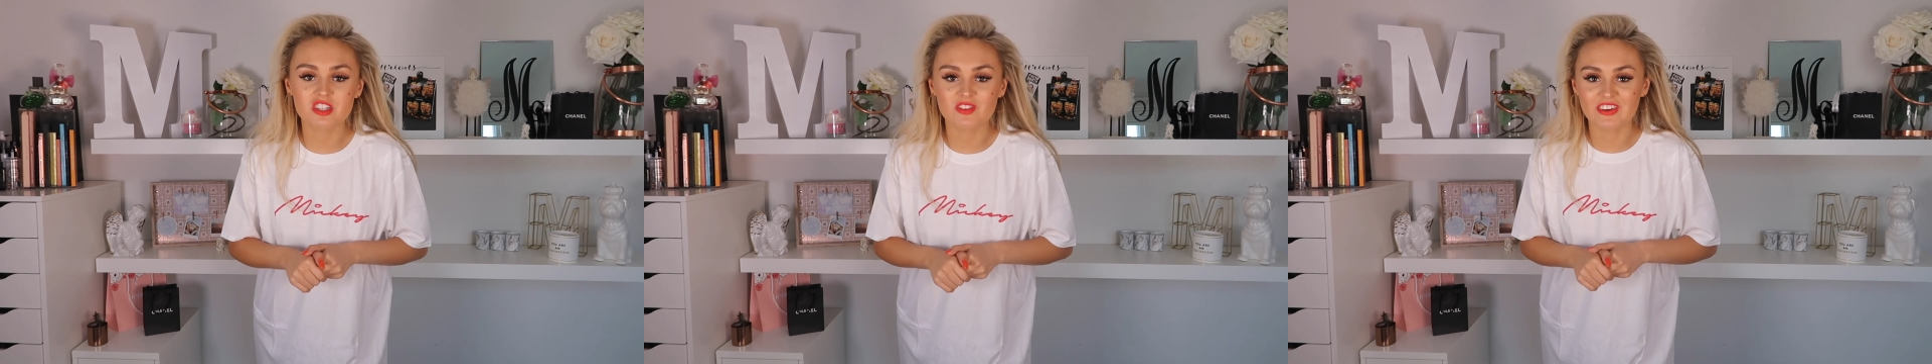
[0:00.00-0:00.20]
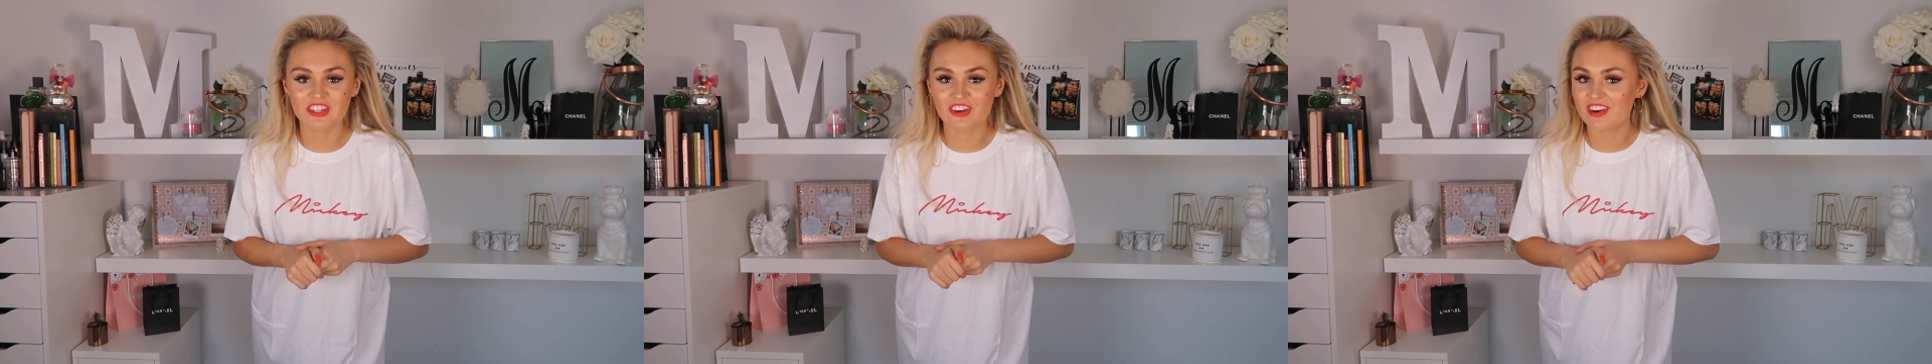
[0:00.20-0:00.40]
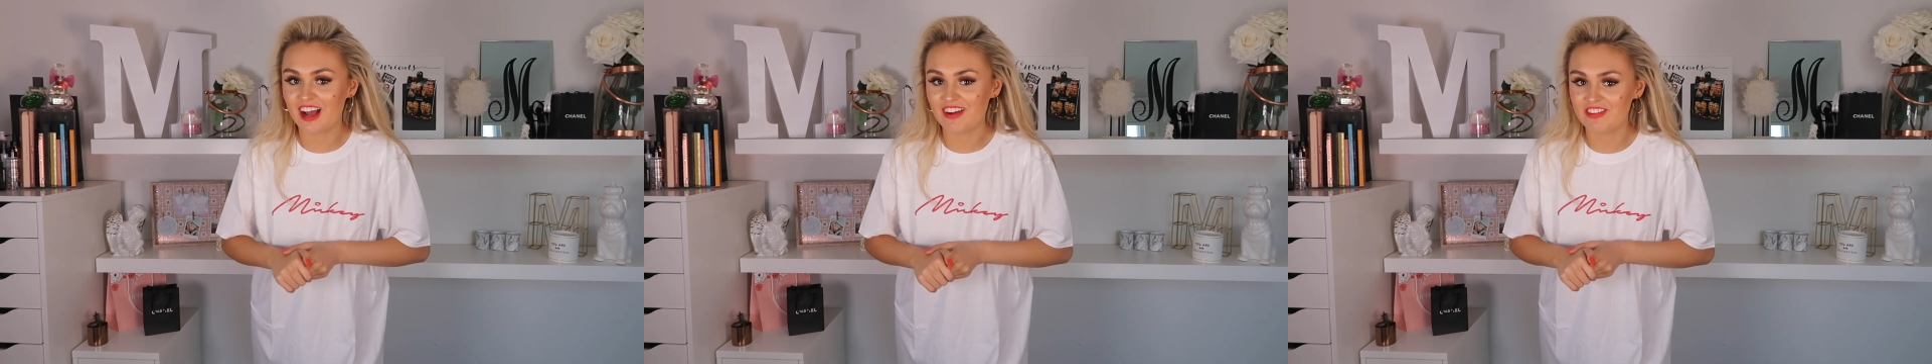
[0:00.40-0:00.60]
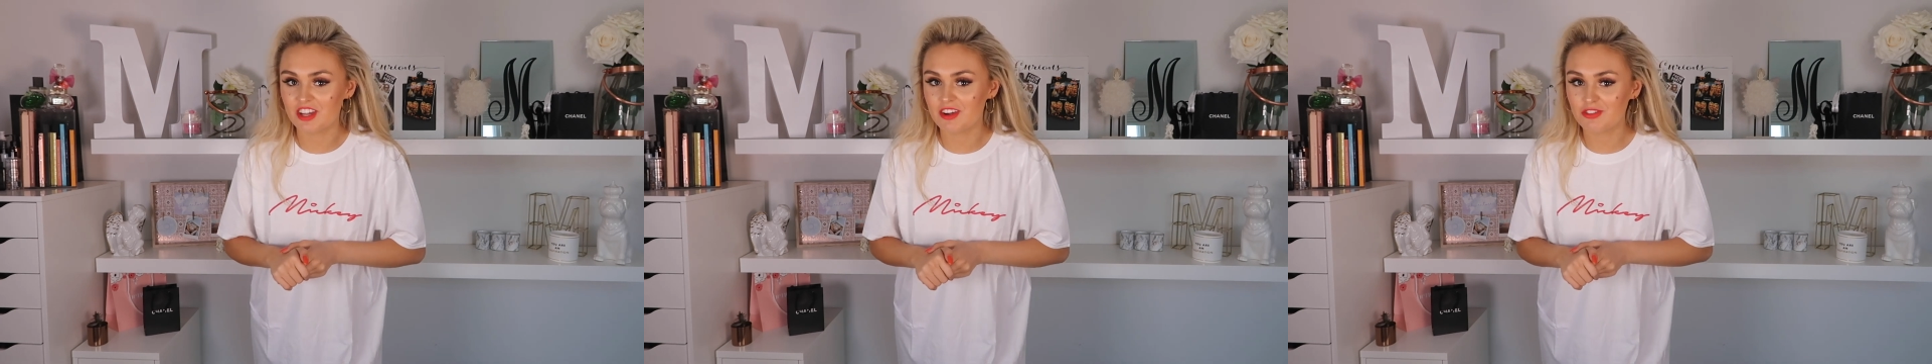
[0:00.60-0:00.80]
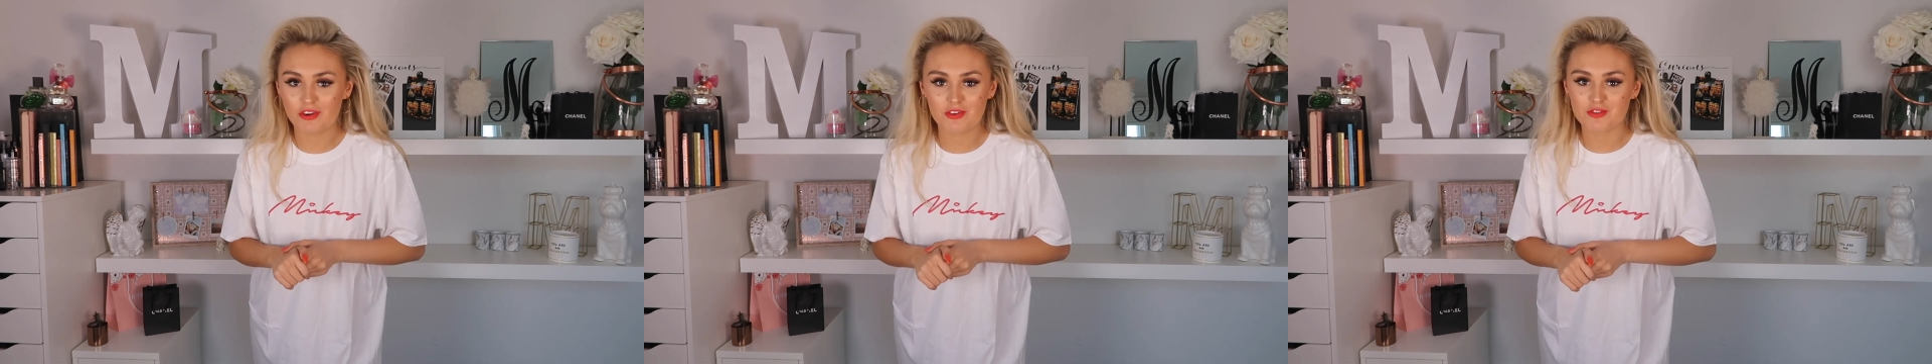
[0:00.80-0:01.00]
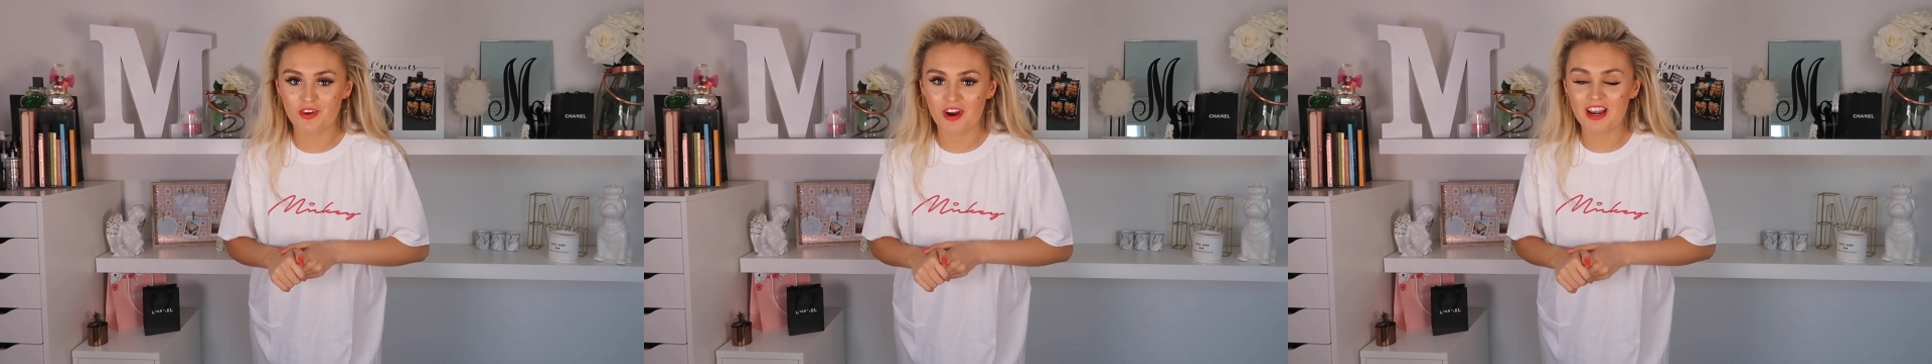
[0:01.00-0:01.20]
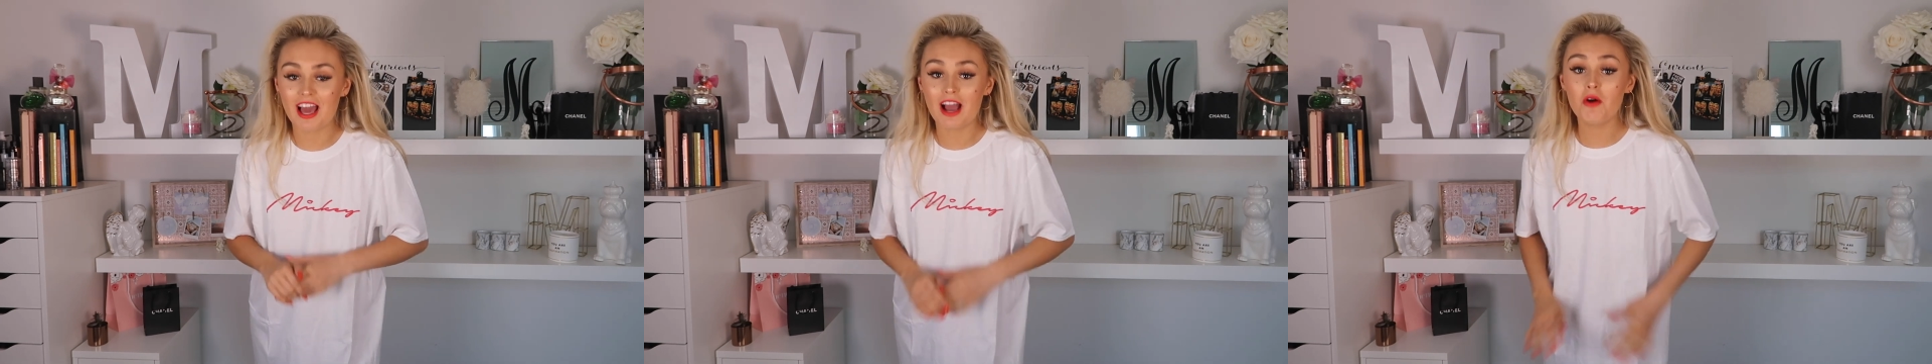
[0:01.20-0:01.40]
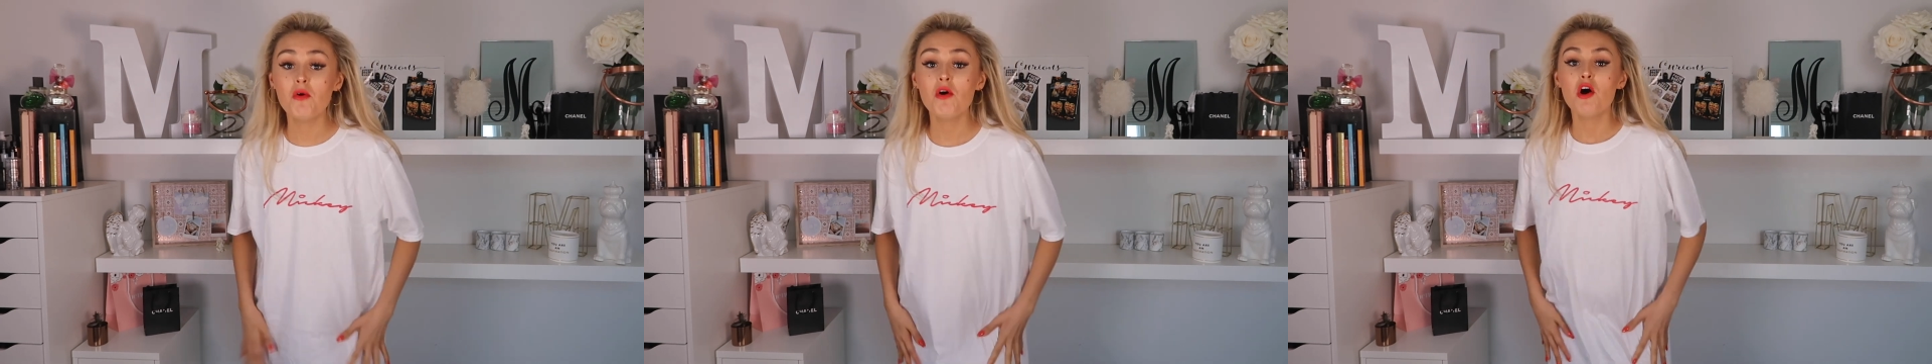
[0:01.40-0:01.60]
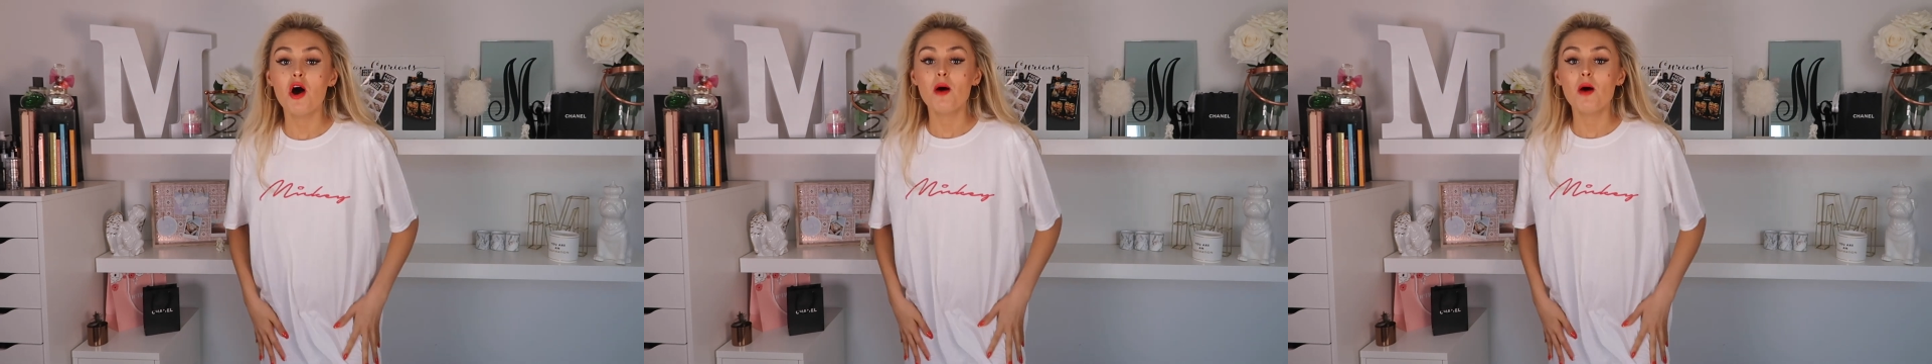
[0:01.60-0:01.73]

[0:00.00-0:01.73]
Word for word: so I don't have any of those right now.